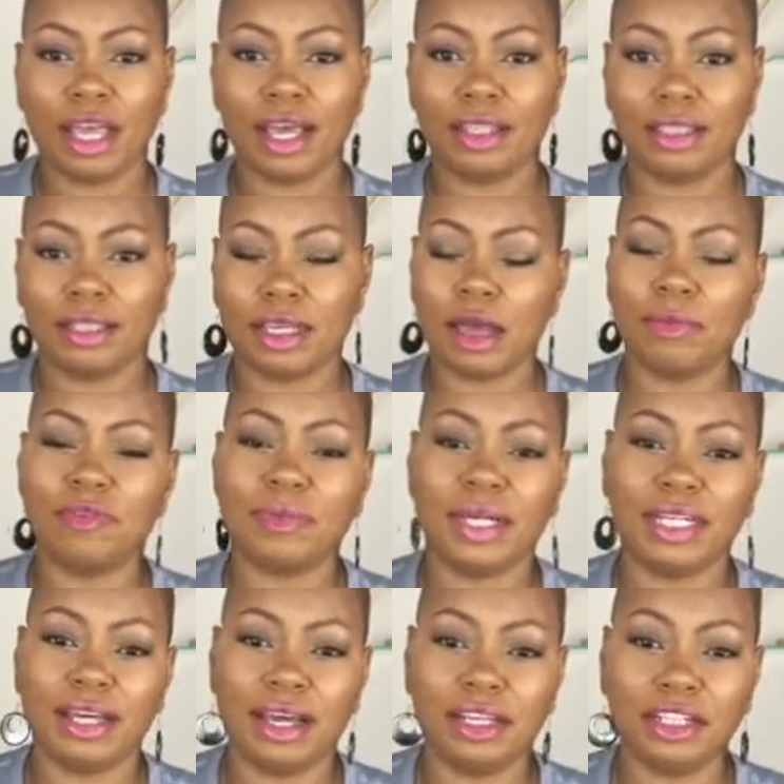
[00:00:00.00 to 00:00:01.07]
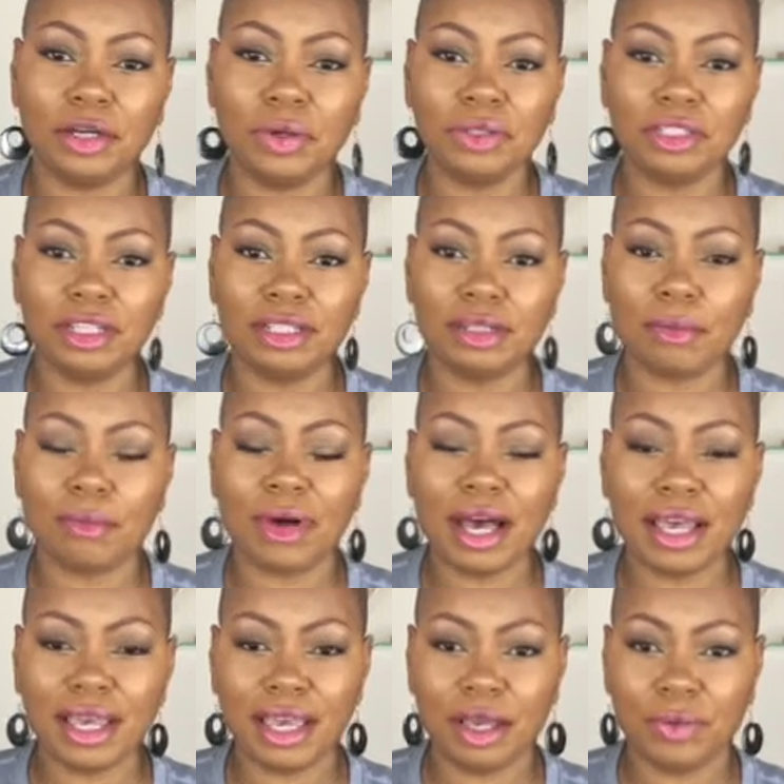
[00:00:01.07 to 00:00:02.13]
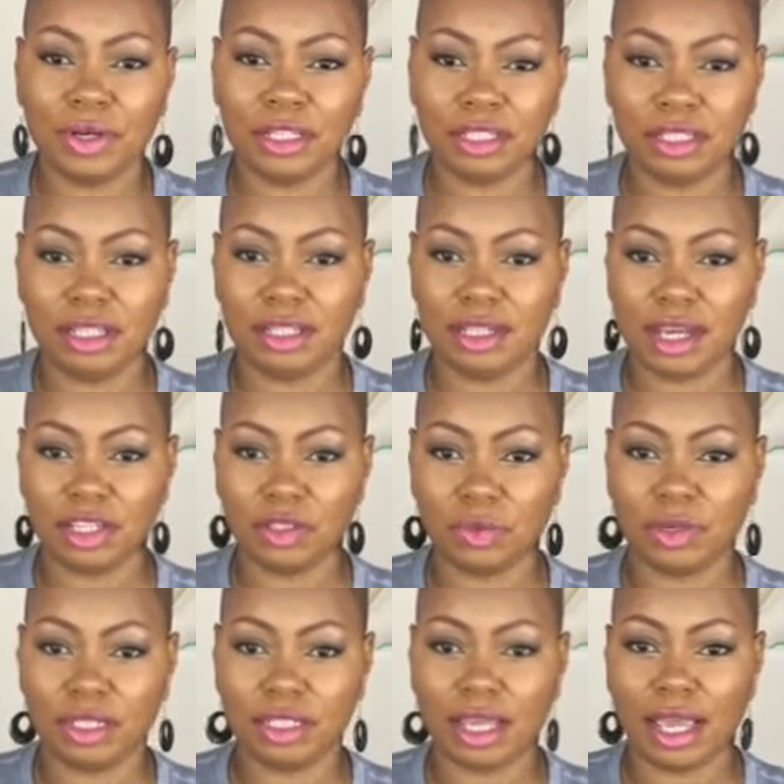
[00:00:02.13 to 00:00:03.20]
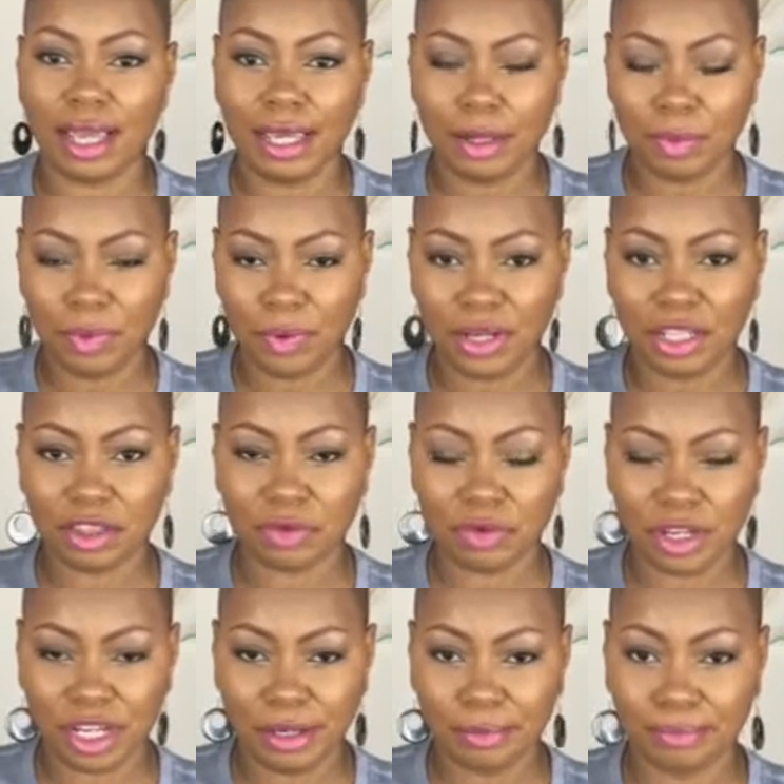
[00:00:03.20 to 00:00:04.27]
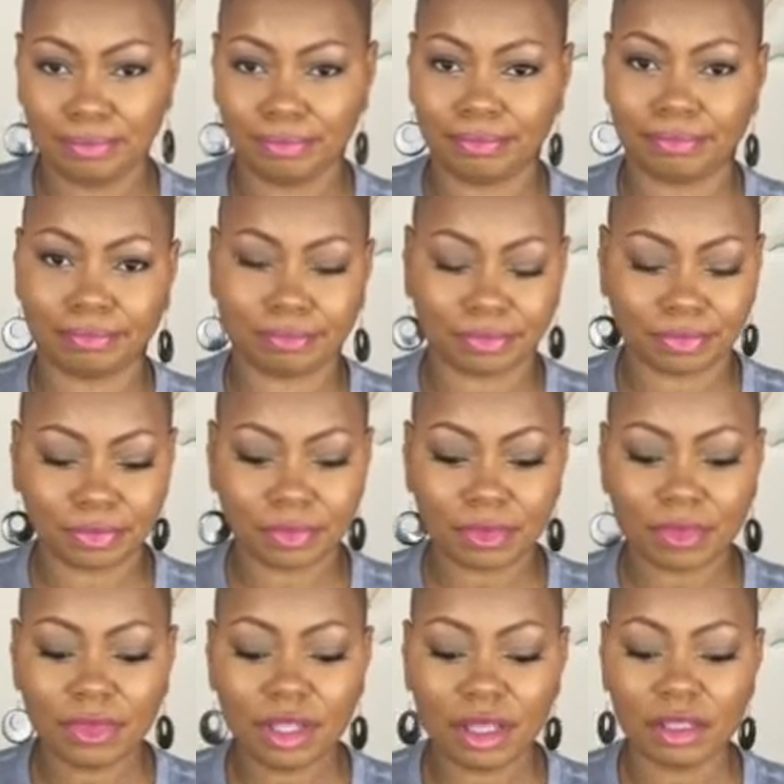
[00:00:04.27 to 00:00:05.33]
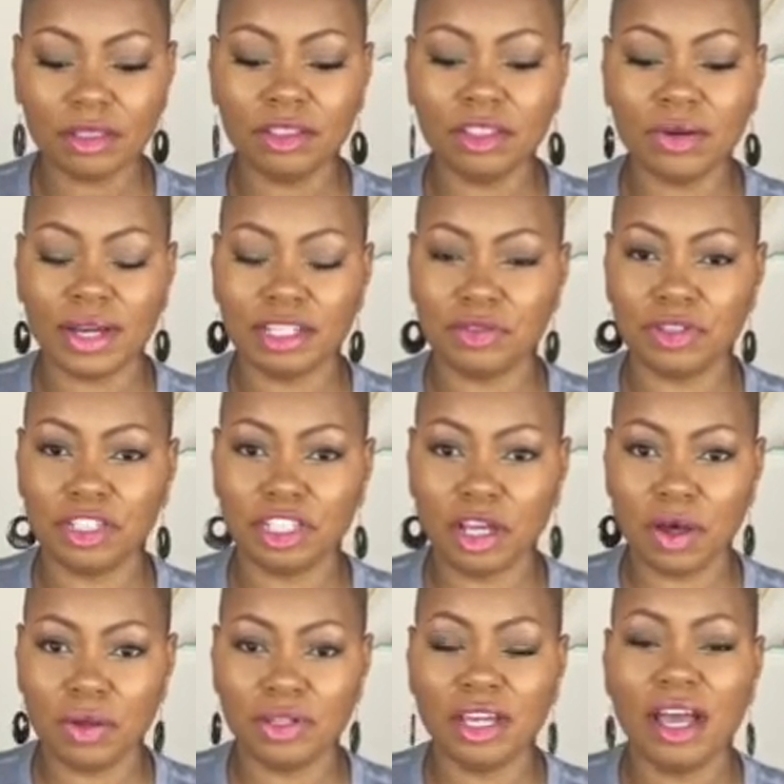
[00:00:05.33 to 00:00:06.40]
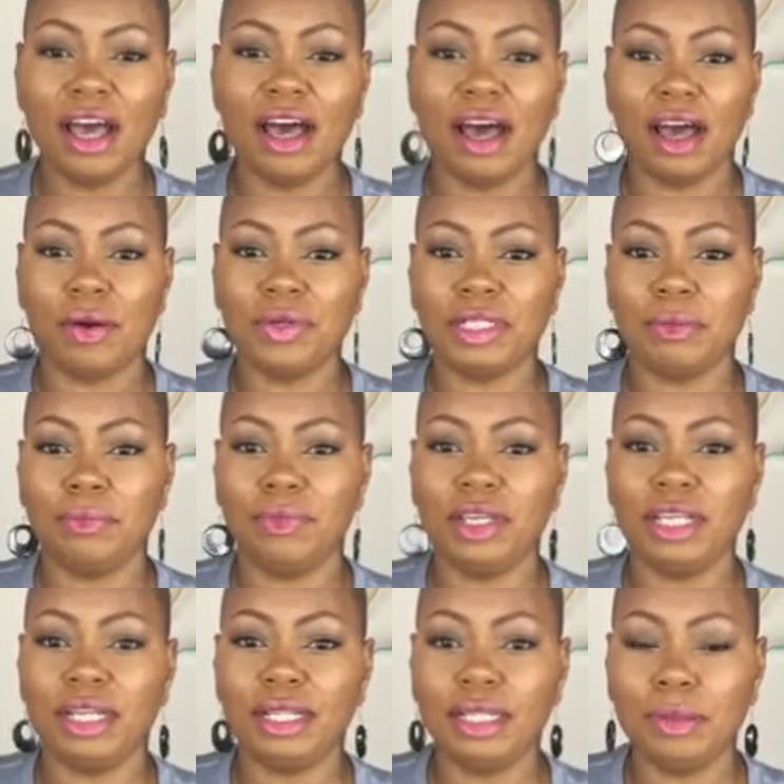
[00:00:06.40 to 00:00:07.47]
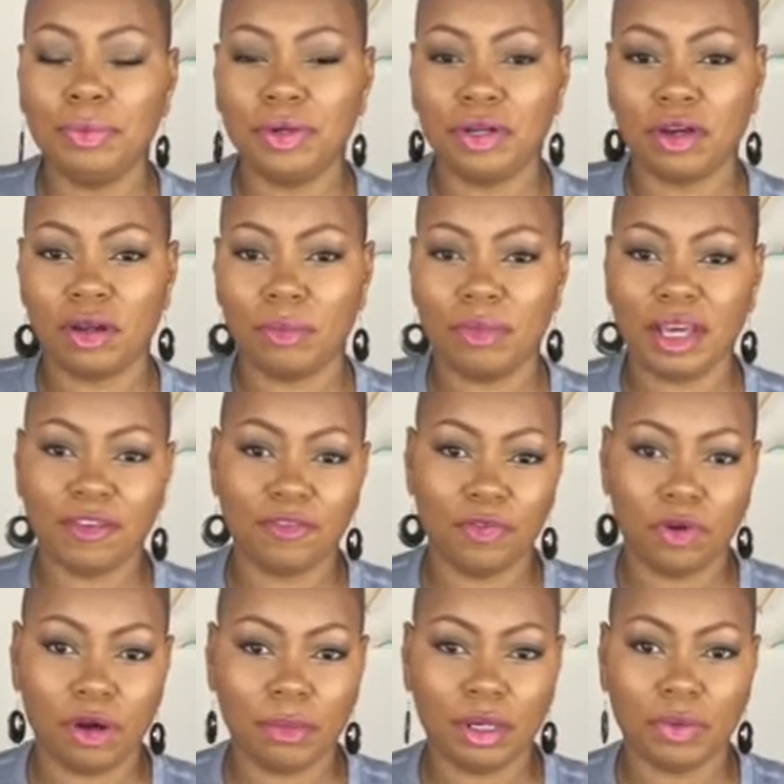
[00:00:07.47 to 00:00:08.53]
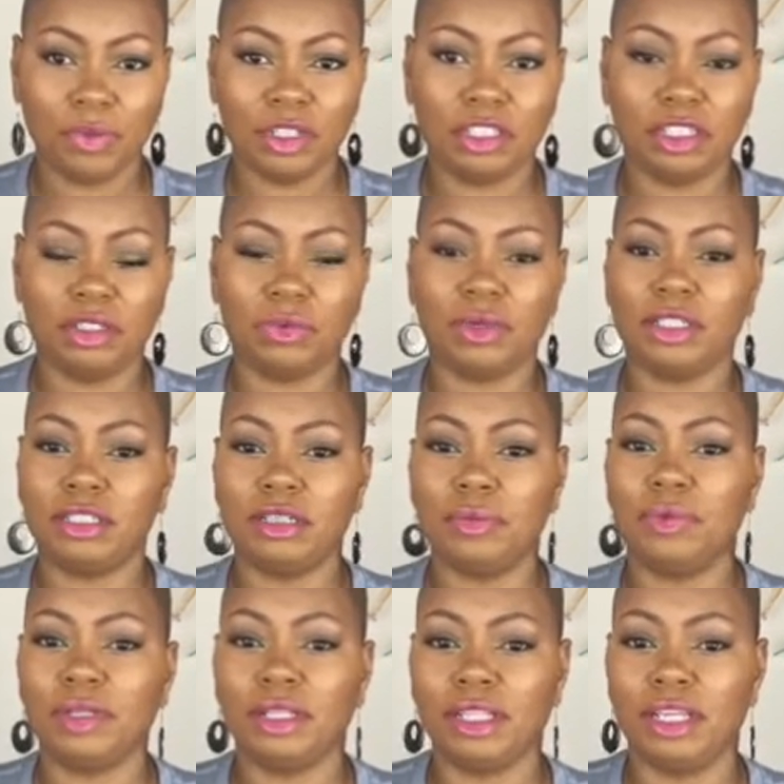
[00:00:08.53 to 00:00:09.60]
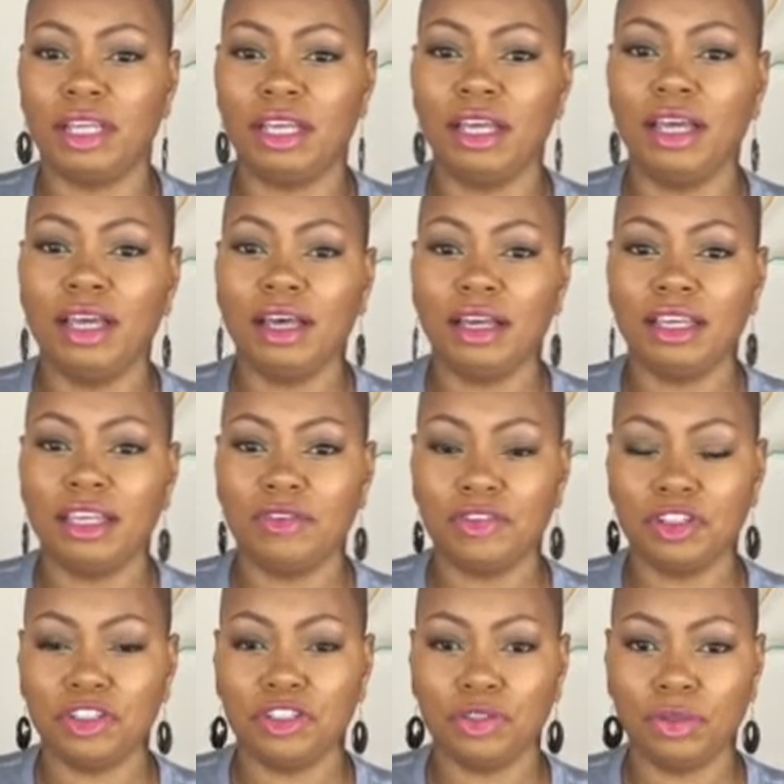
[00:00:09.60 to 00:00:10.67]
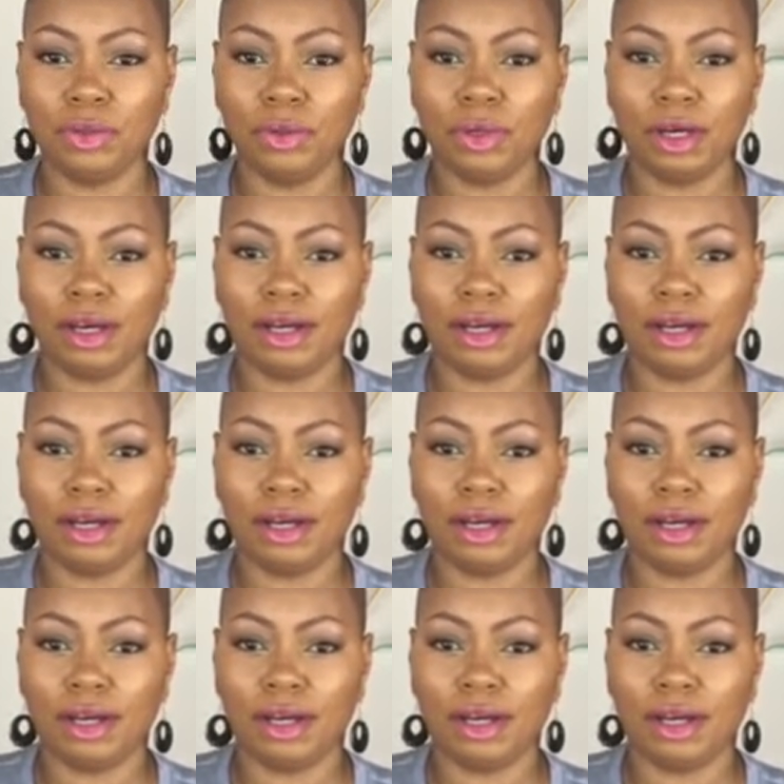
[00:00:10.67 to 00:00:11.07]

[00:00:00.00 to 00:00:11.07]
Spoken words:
At the time of my diagnosis, my A1C test was 8.3. So as a result, I was immediately put on metformin, which is what's typically given to